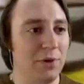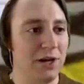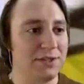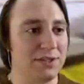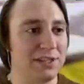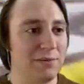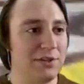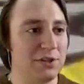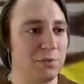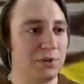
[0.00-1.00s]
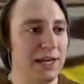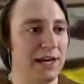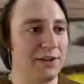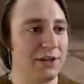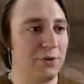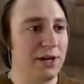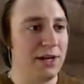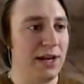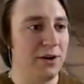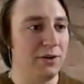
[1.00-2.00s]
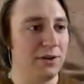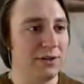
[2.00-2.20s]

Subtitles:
bosses. Let me just put that out there right now.